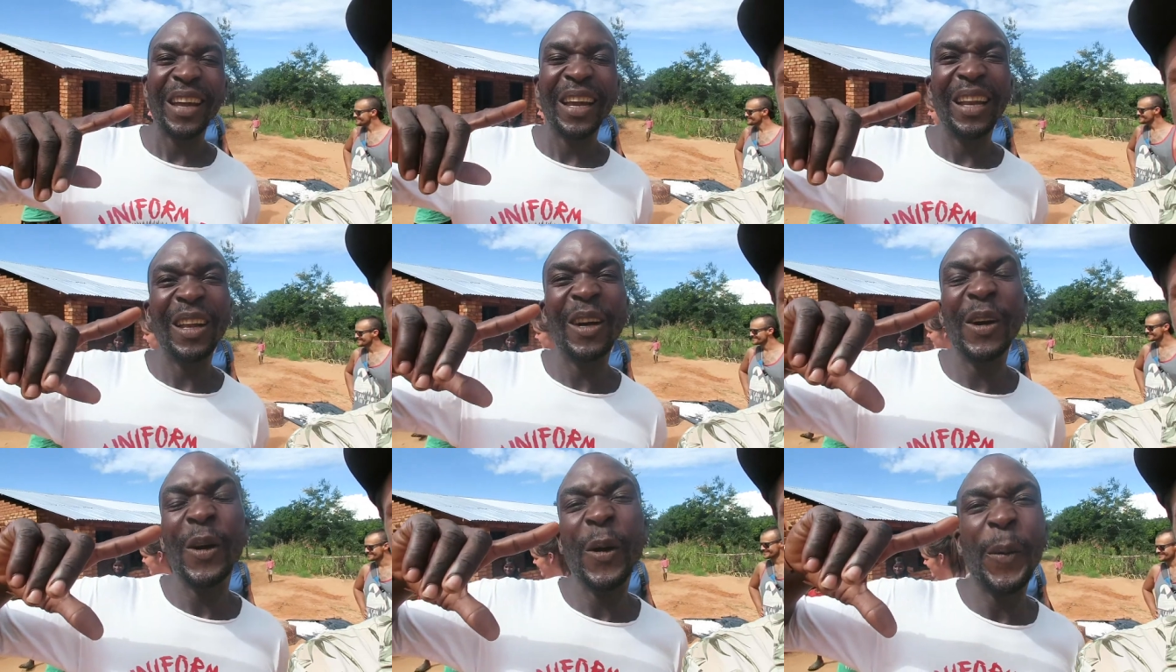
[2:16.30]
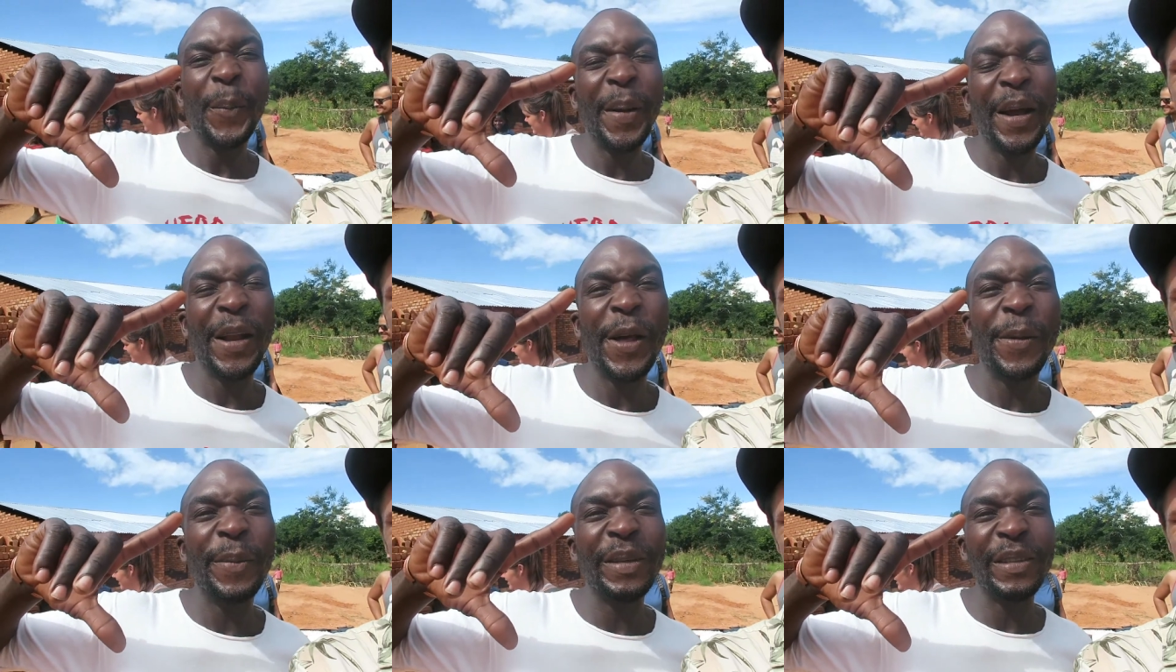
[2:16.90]
Hello, my
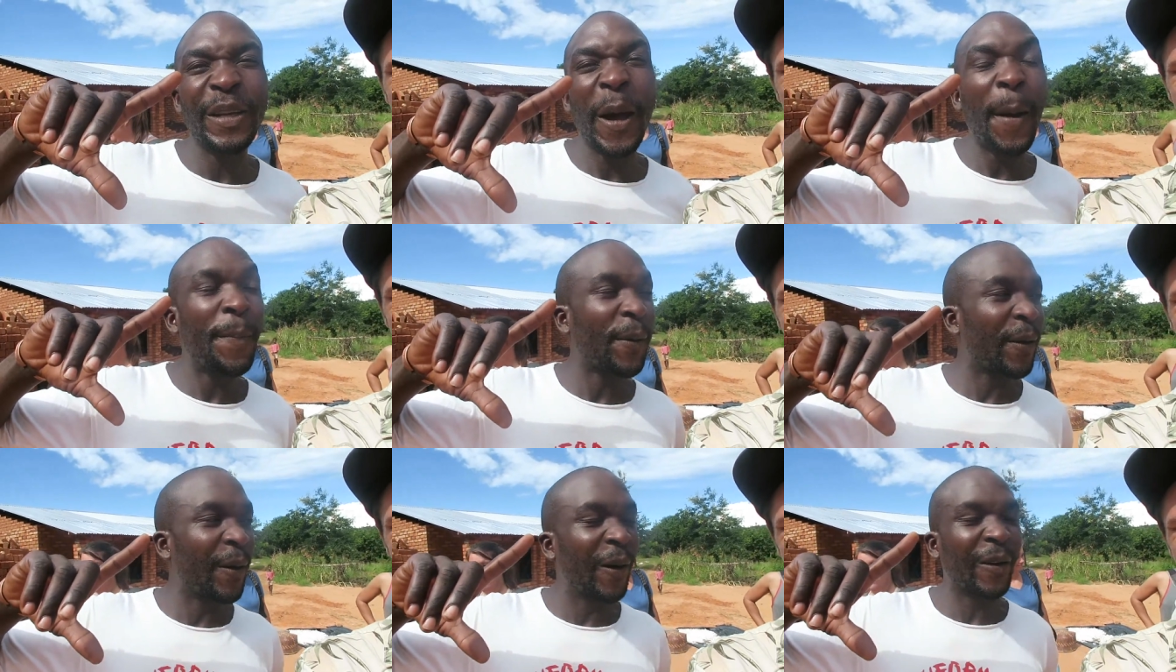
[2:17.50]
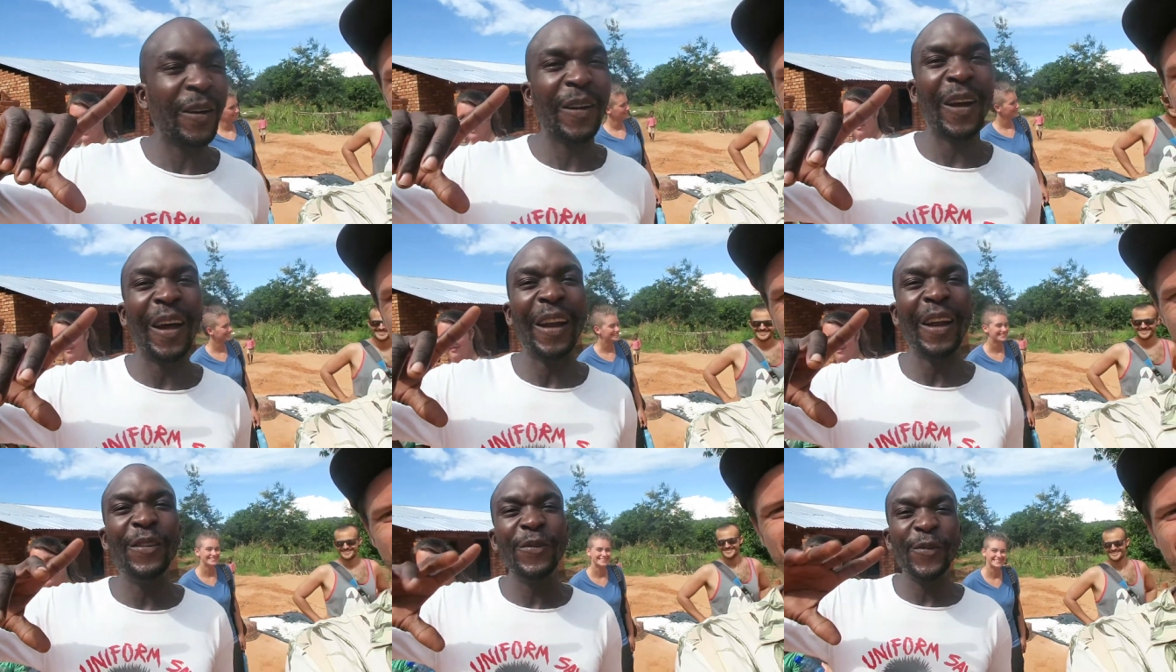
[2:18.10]
name is Happy
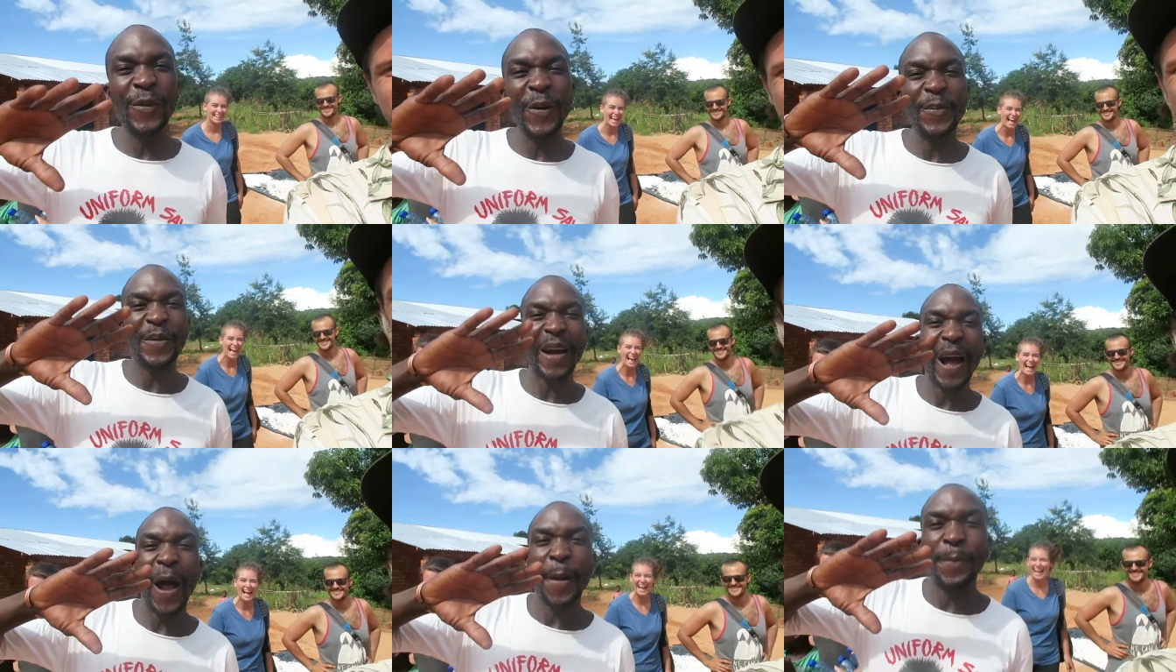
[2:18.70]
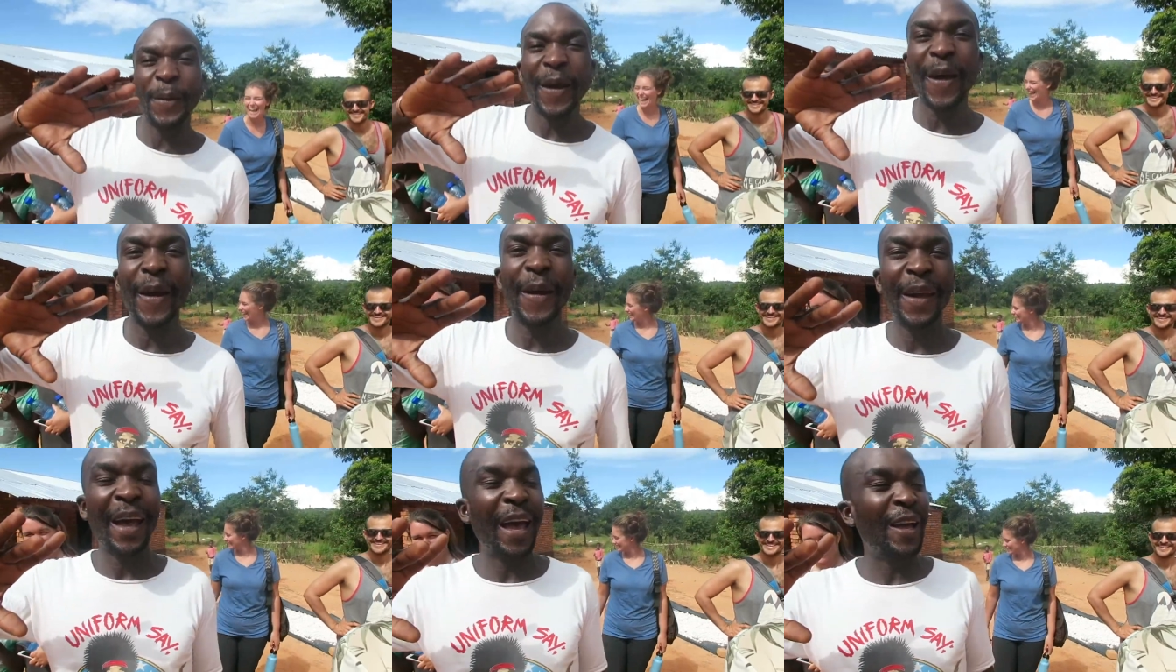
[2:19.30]
Coconut. I'm from
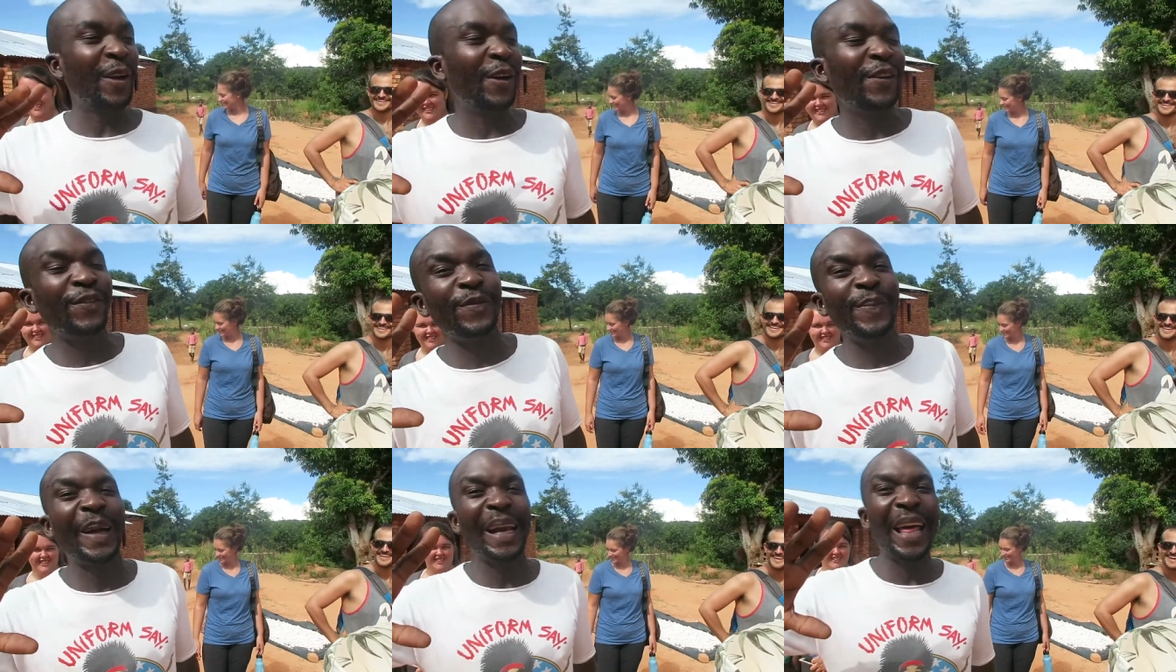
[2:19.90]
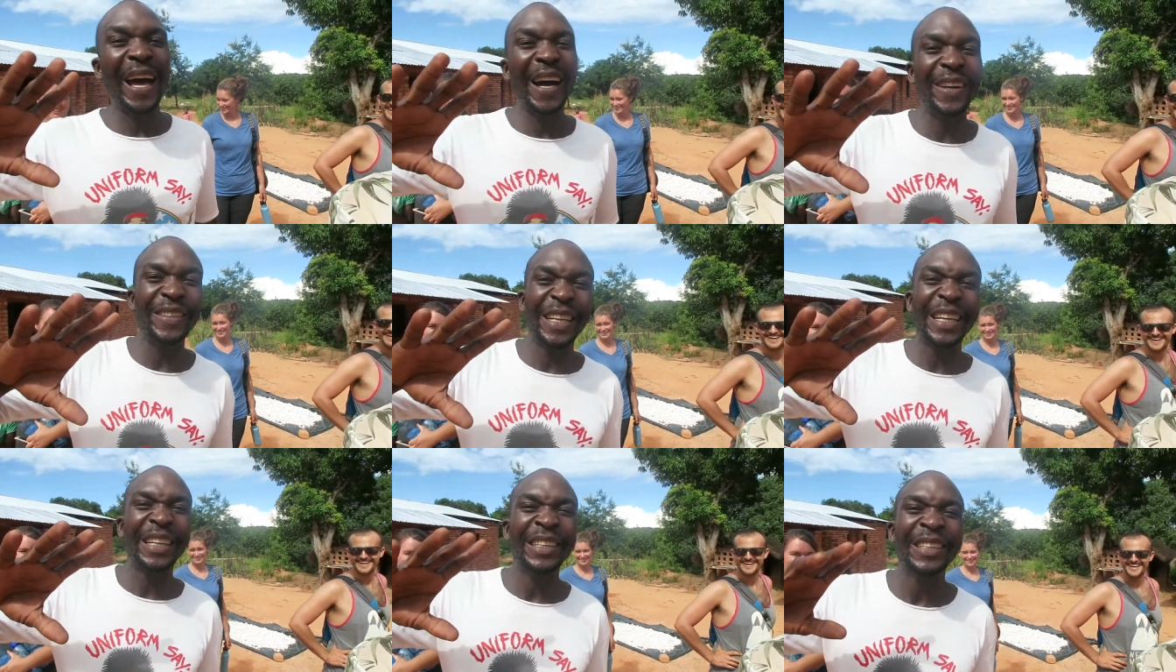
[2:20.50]
Carpe. I love
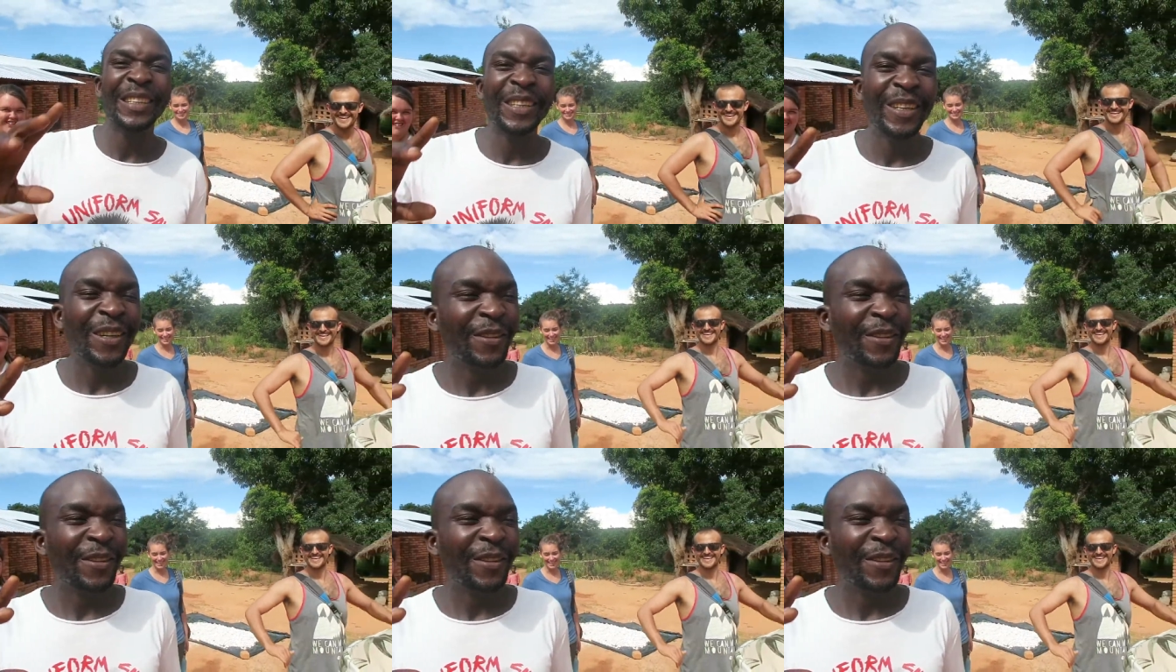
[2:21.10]
Malawi.